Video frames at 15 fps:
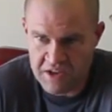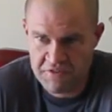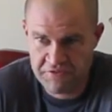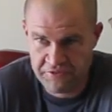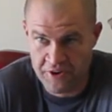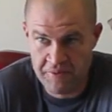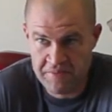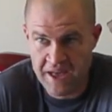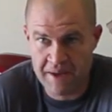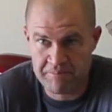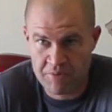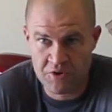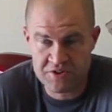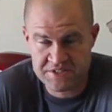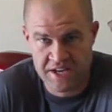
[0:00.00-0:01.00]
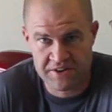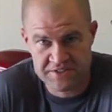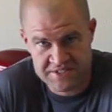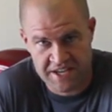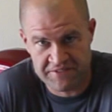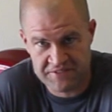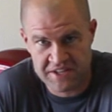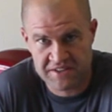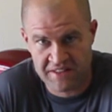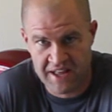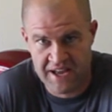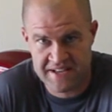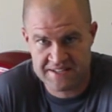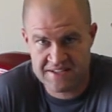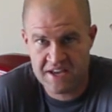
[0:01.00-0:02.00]
from that motorcycle safety
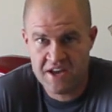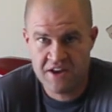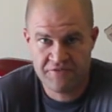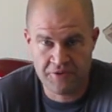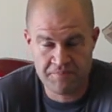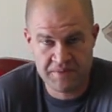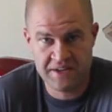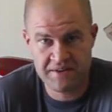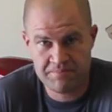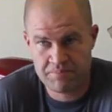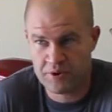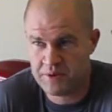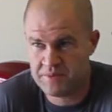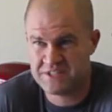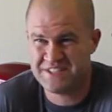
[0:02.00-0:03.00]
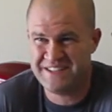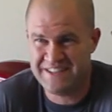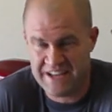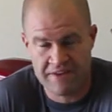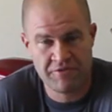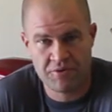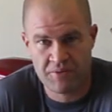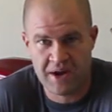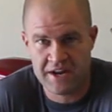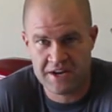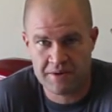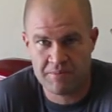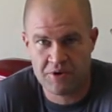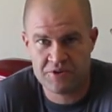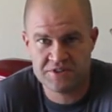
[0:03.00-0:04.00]
class, for me pretty much never
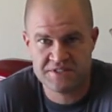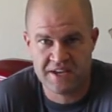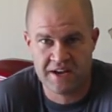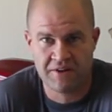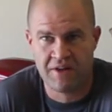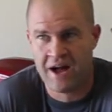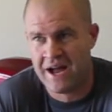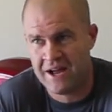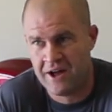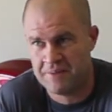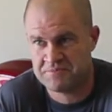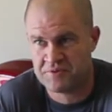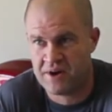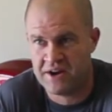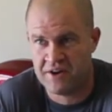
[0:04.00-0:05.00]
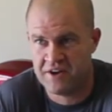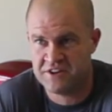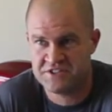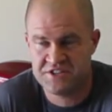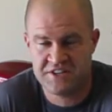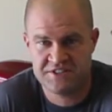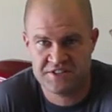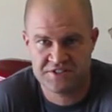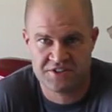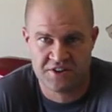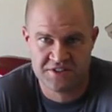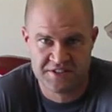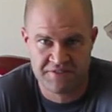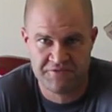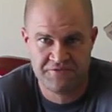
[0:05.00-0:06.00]
riding a motorcycle, I hopped right on a
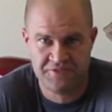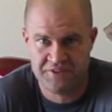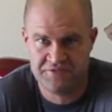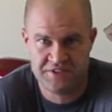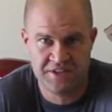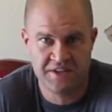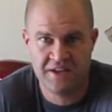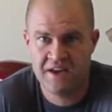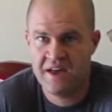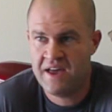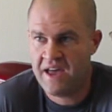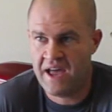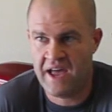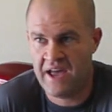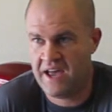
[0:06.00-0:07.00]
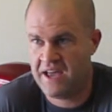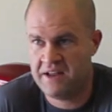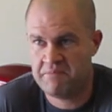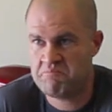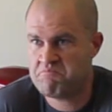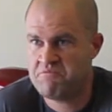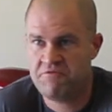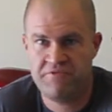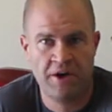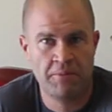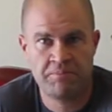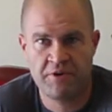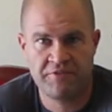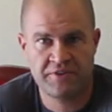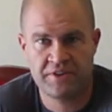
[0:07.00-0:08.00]
GSXR 750 and
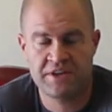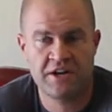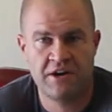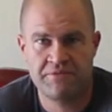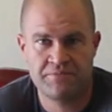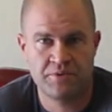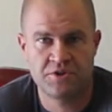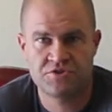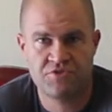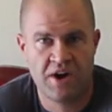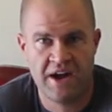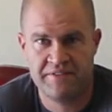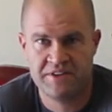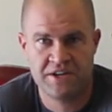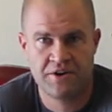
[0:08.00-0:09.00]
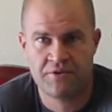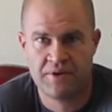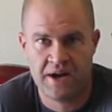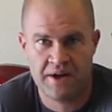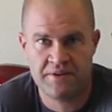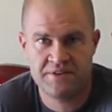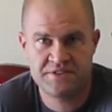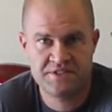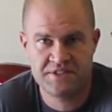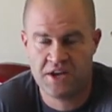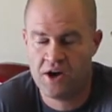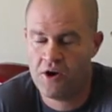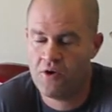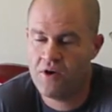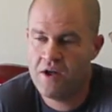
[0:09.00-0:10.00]
felt perfectly comfortable driving it around.
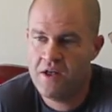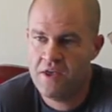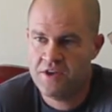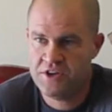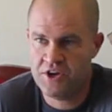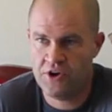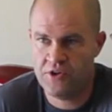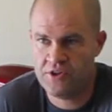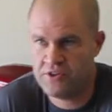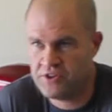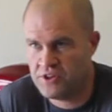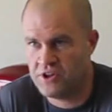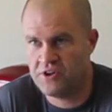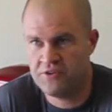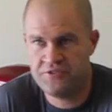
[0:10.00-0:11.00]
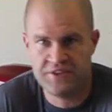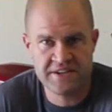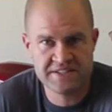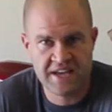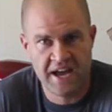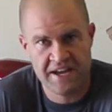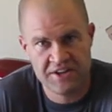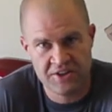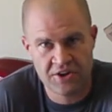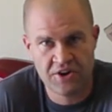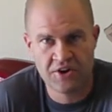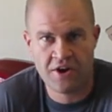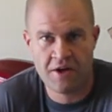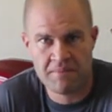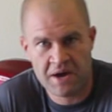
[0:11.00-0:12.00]
So, you know, little things I had to
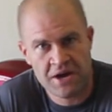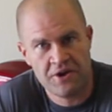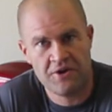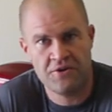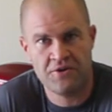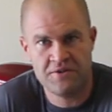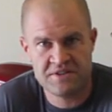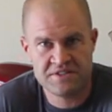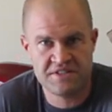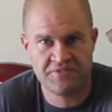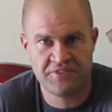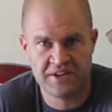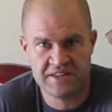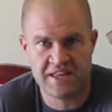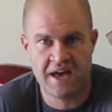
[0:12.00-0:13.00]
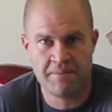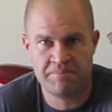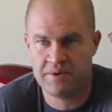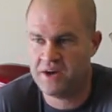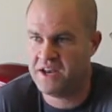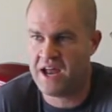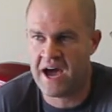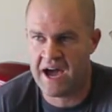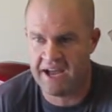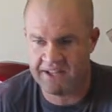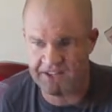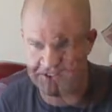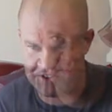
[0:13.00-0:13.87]
learn on my own and stuff like that, but I,